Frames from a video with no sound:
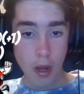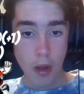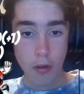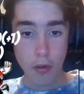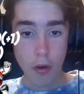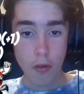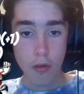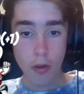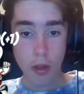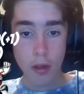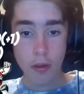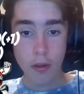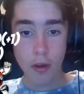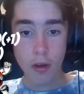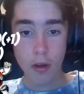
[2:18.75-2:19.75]
As Coach
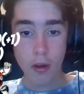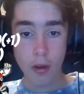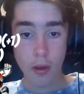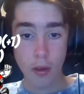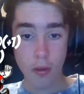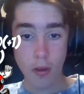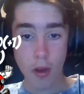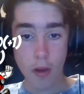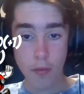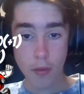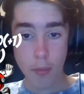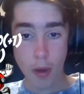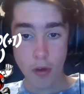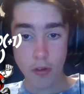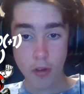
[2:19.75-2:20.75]
Glenn said in his
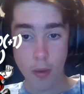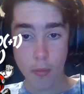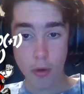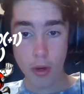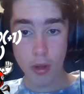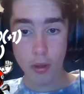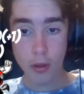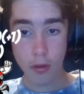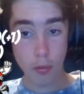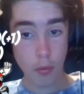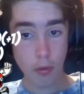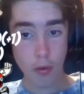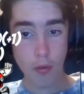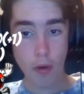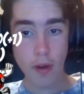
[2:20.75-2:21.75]
after-match summary, this
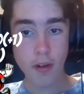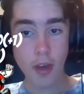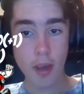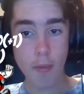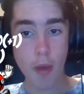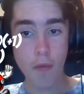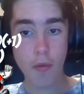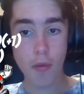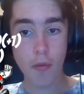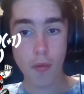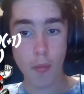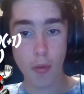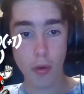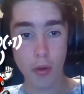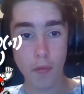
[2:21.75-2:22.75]
was a great team effort
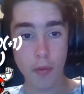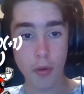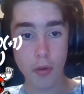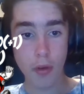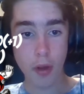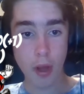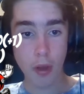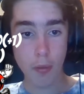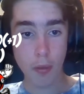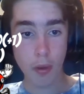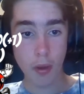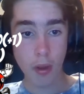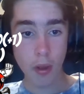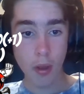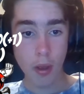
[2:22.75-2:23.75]
from all of you today,
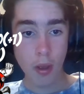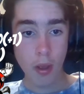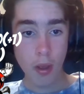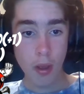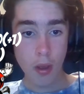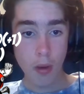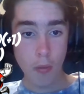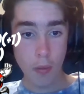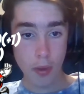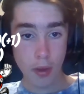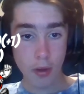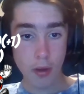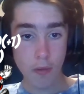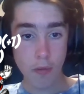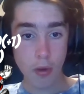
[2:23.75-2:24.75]
with
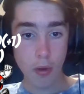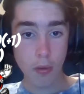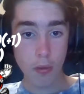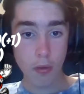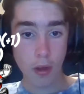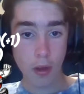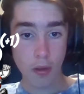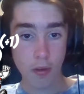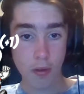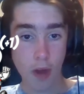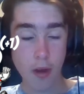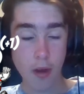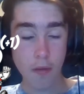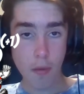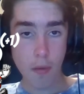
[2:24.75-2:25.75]
the Div 2 set the
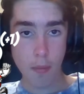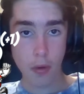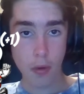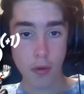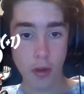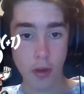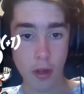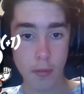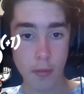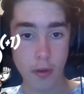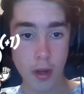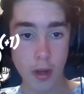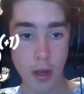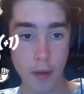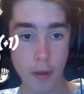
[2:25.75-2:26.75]
standard for both teams
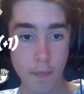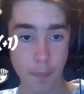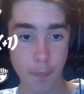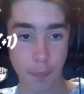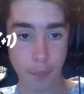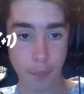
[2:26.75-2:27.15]
today.